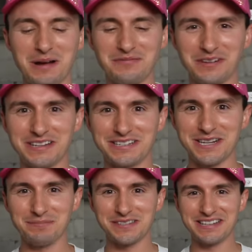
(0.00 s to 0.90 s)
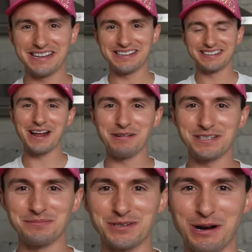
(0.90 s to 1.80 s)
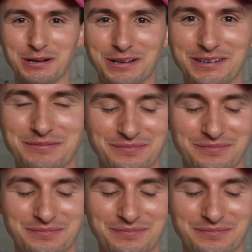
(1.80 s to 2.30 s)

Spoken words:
I'm feeling tipsy and I want some chocolate.